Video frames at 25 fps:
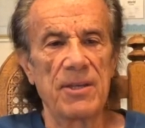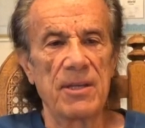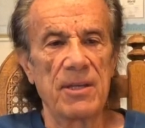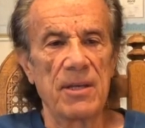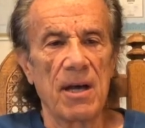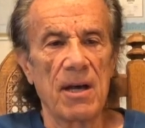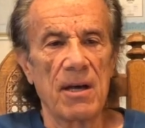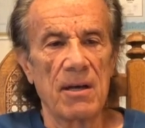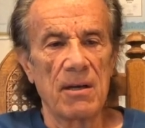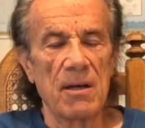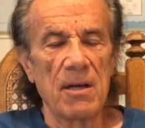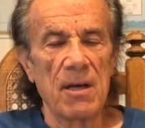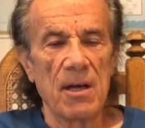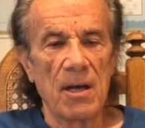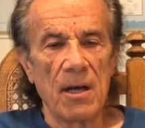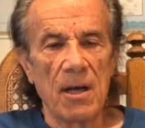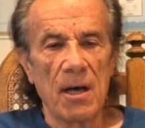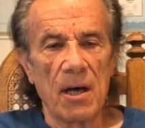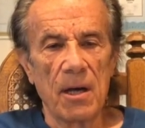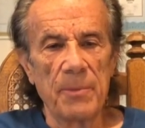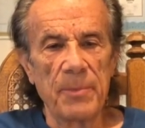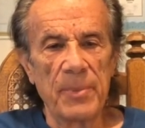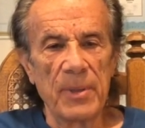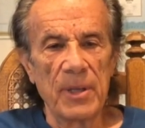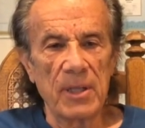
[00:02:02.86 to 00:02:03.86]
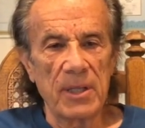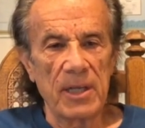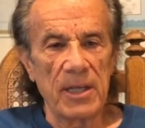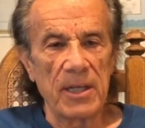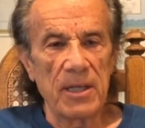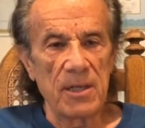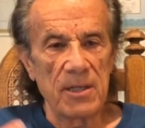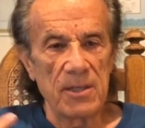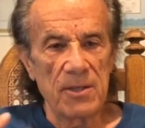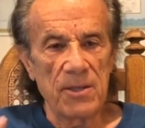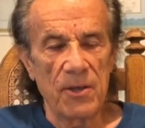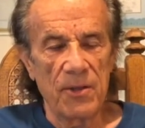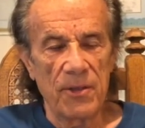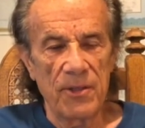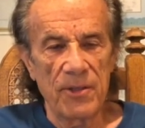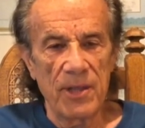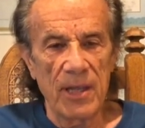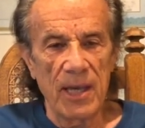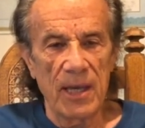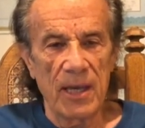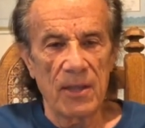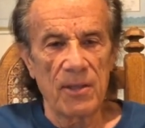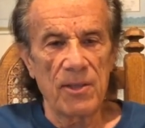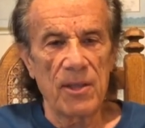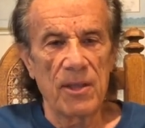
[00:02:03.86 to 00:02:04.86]
the ability to
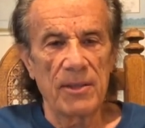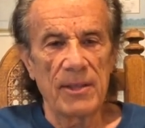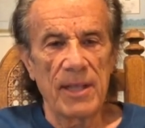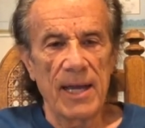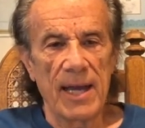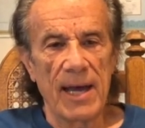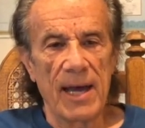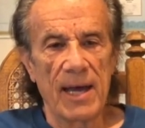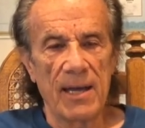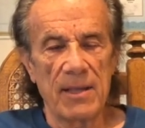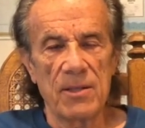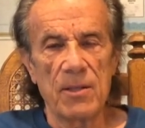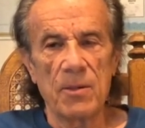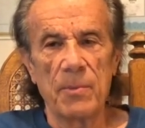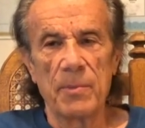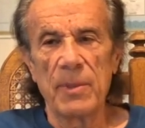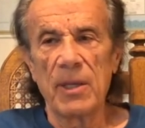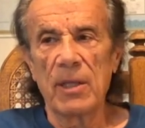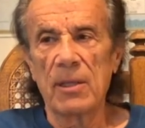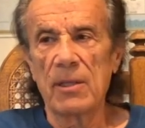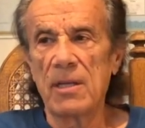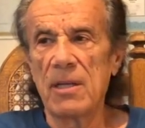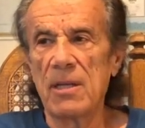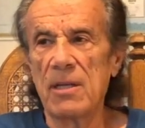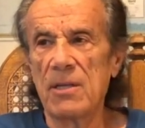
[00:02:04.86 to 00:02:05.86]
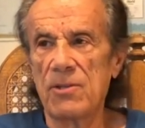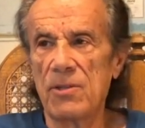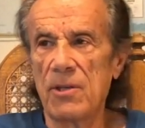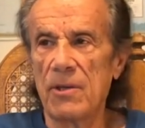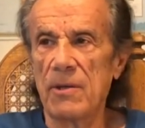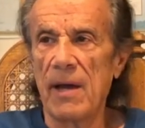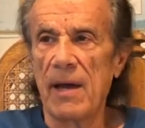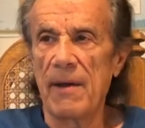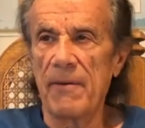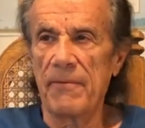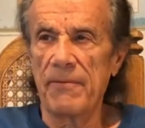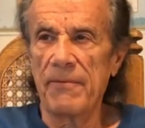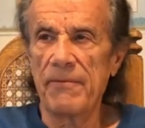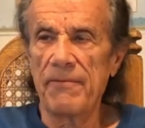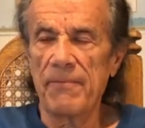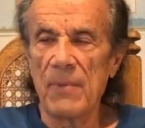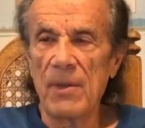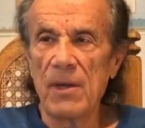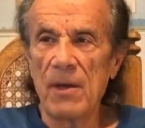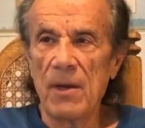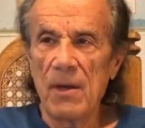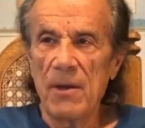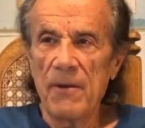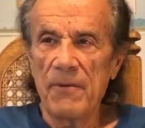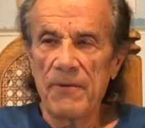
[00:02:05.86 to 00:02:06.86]
think, that they had the ability to have
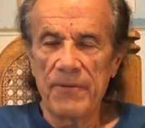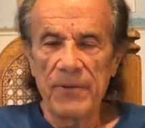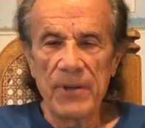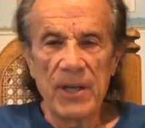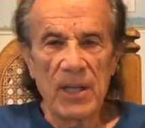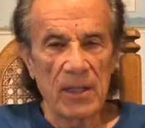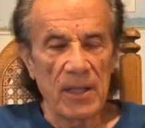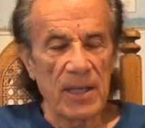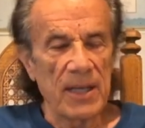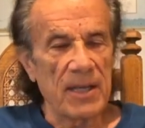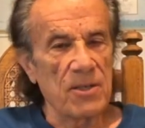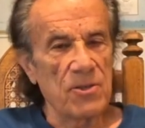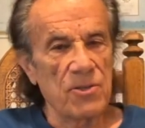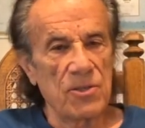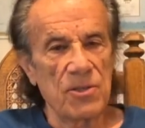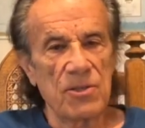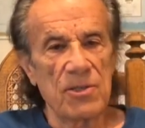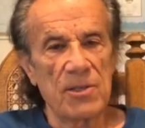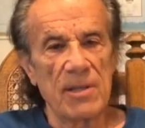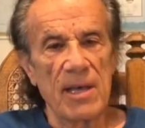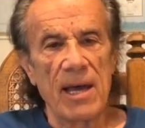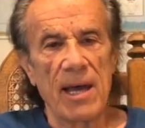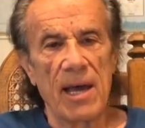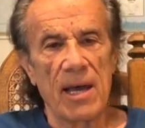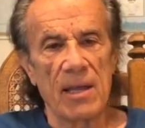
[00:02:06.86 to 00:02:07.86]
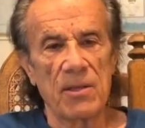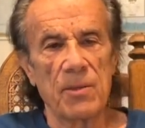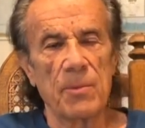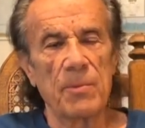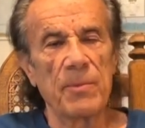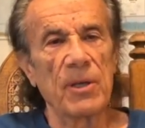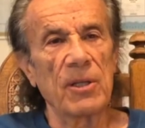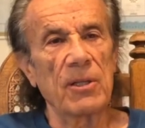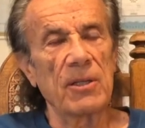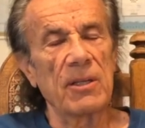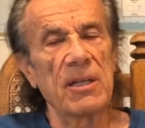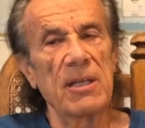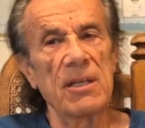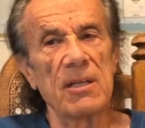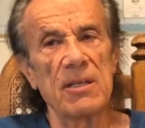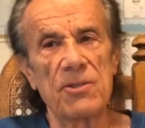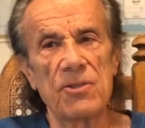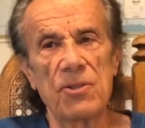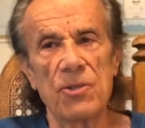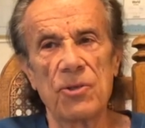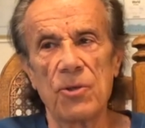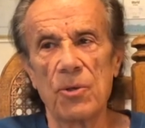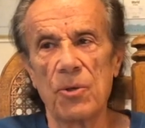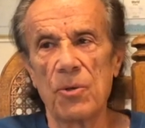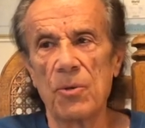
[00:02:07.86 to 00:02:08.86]
feelings, they had the ability
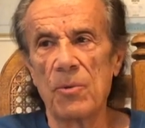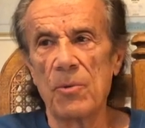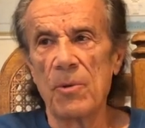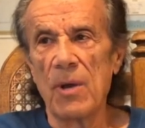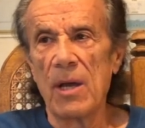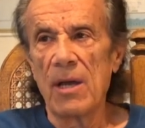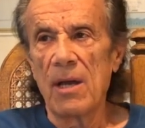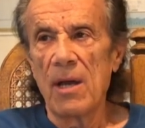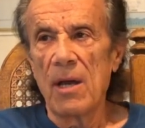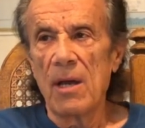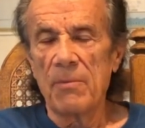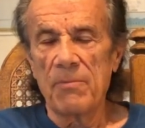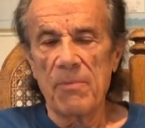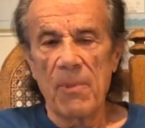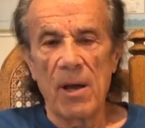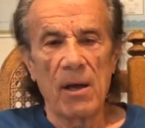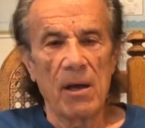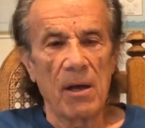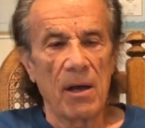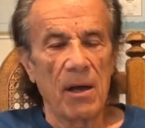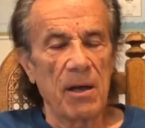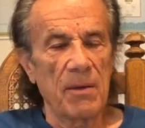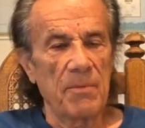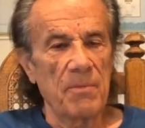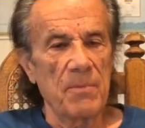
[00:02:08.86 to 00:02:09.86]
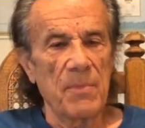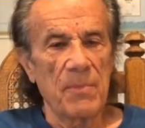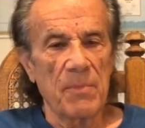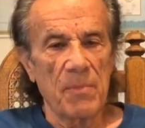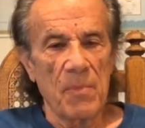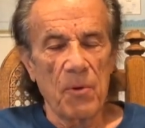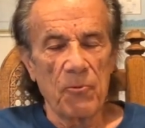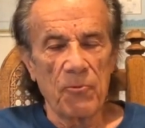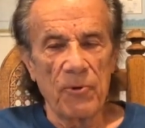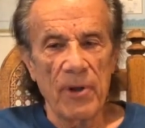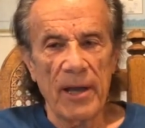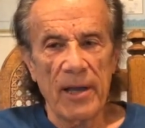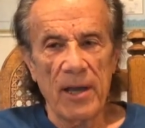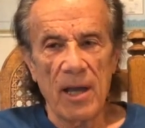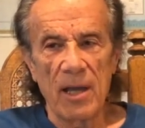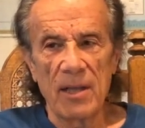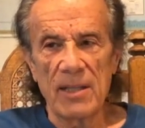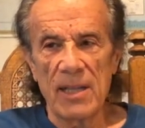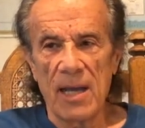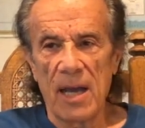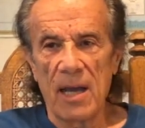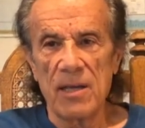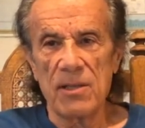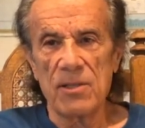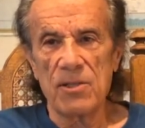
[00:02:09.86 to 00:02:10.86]
to
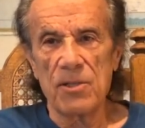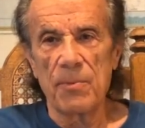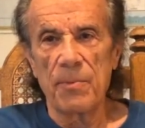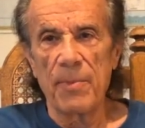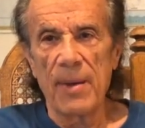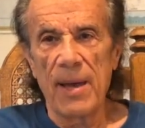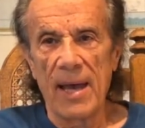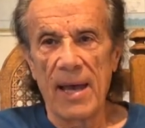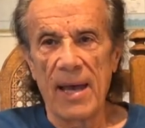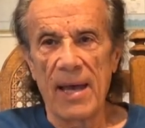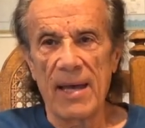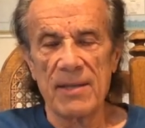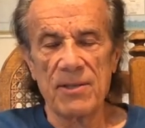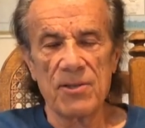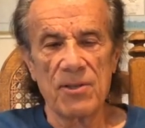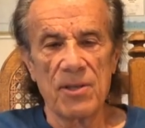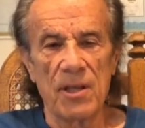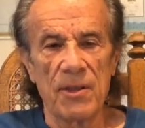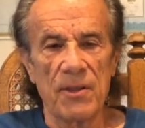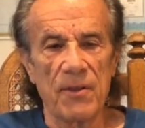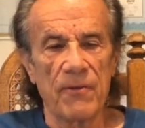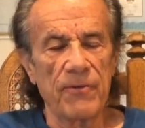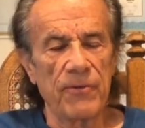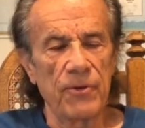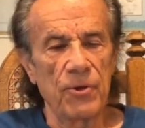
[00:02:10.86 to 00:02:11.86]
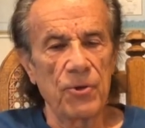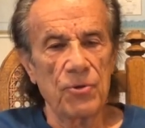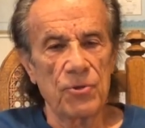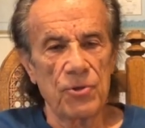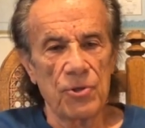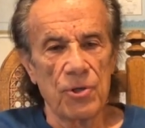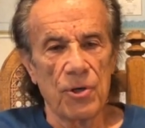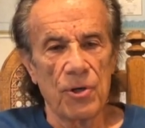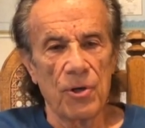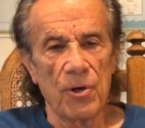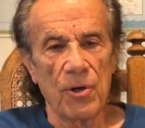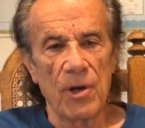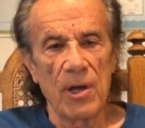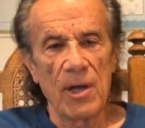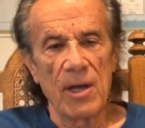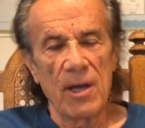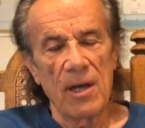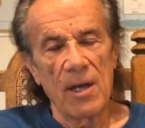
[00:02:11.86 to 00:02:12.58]
recognize the past and the future.